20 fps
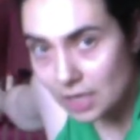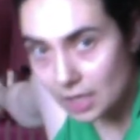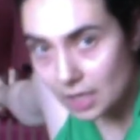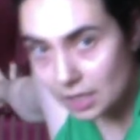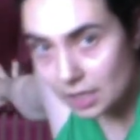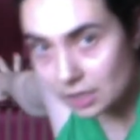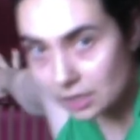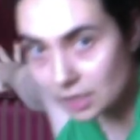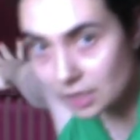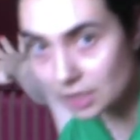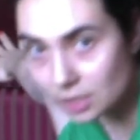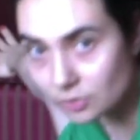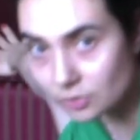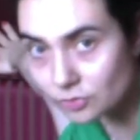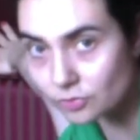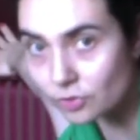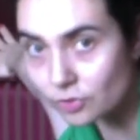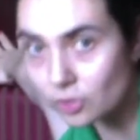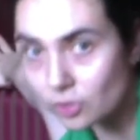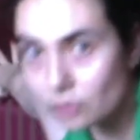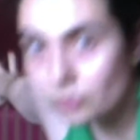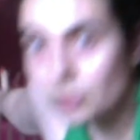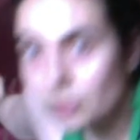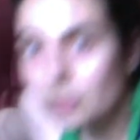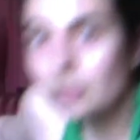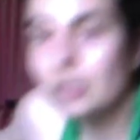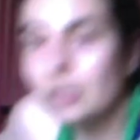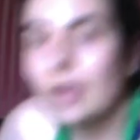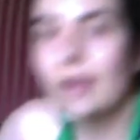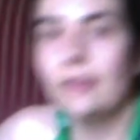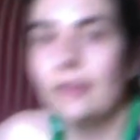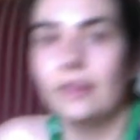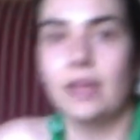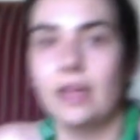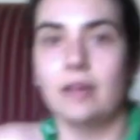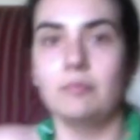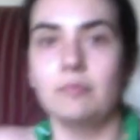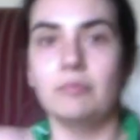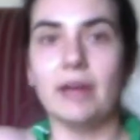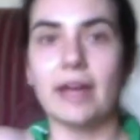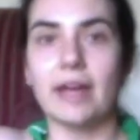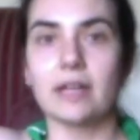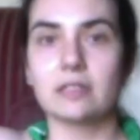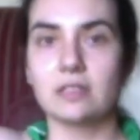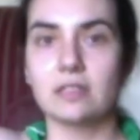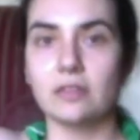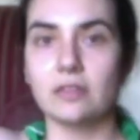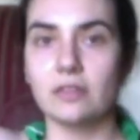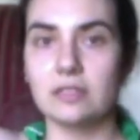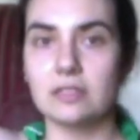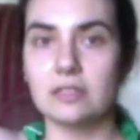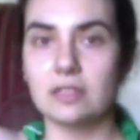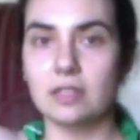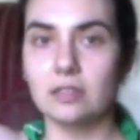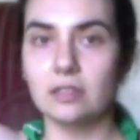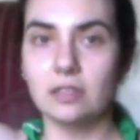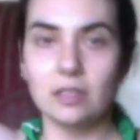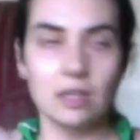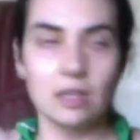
Lean forward, and then back to the center.